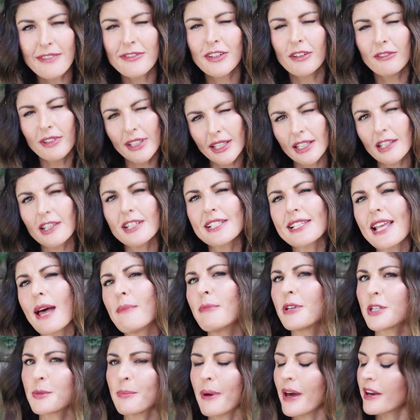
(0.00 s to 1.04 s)
if it really looks that
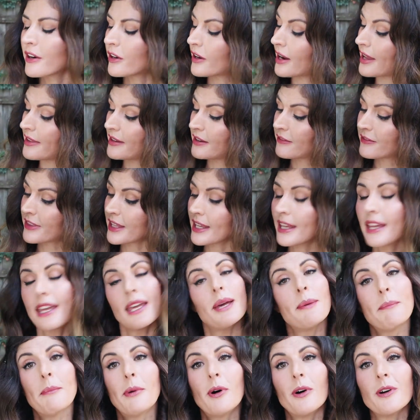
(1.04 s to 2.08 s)
much better and if the
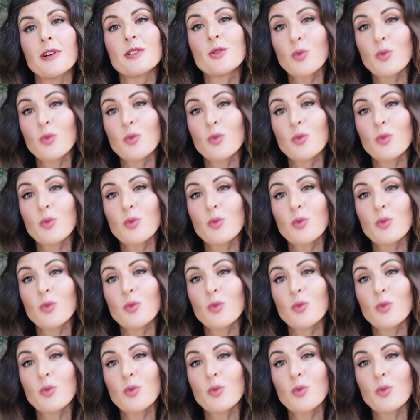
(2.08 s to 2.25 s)
gimbal